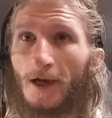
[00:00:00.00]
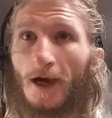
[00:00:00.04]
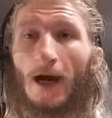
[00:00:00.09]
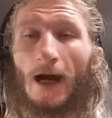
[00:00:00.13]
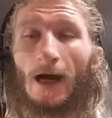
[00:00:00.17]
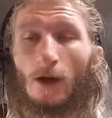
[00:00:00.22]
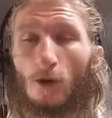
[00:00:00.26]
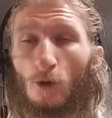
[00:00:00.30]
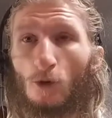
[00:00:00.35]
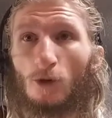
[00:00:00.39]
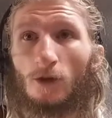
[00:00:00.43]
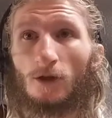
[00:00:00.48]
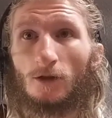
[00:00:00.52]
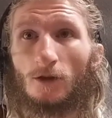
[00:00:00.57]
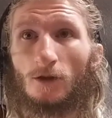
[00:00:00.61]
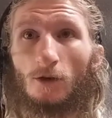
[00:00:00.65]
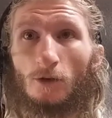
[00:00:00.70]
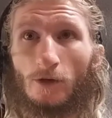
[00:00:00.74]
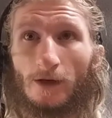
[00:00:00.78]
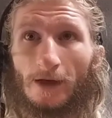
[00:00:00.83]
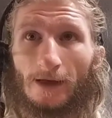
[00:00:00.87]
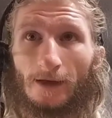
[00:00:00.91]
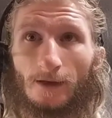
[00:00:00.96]
I hoard
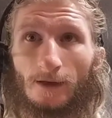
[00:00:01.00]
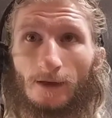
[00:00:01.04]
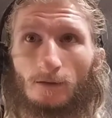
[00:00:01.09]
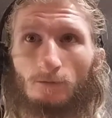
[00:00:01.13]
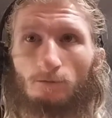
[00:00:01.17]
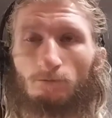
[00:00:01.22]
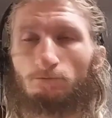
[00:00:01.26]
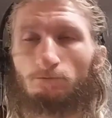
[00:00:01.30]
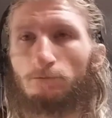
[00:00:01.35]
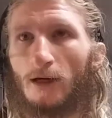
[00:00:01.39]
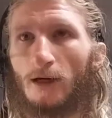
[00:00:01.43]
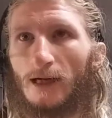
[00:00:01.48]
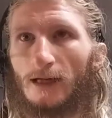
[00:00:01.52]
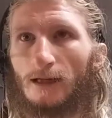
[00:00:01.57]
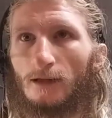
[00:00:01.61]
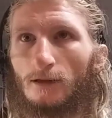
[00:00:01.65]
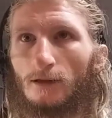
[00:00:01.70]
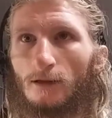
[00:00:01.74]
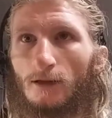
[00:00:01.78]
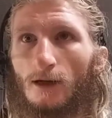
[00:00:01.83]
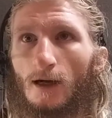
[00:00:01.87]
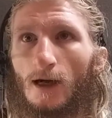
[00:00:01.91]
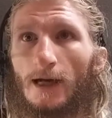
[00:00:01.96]
clothing, but
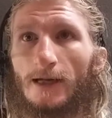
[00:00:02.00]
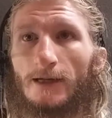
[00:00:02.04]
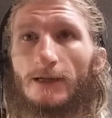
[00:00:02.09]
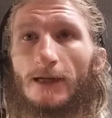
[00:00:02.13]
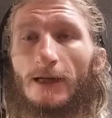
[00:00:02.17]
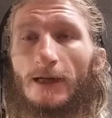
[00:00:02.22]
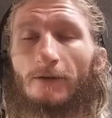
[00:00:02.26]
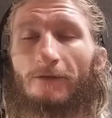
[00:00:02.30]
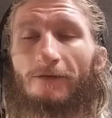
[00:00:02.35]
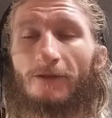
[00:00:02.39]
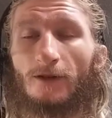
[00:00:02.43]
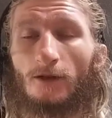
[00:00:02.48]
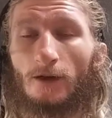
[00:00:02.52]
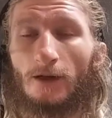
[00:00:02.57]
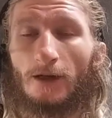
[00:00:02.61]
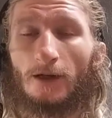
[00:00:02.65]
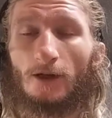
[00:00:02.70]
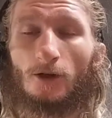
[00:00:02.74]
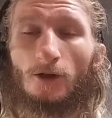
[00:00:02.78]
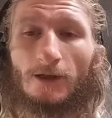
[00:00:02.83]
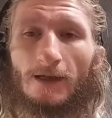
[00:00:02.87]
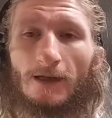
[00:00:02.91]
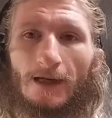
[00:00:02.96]
I take very
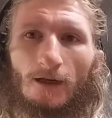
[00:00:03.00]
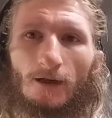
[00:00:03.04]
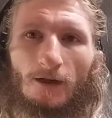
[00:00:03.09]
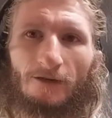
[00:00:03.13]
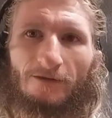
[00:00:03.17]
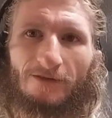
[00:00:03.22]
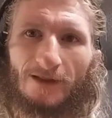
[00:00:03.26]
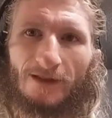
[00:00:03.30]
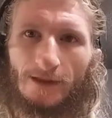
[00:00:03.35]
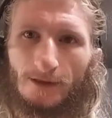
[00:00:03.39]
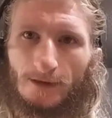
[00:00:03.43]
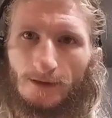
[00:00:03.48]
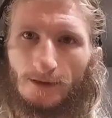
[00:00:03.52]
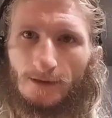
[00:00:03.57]
good care of it.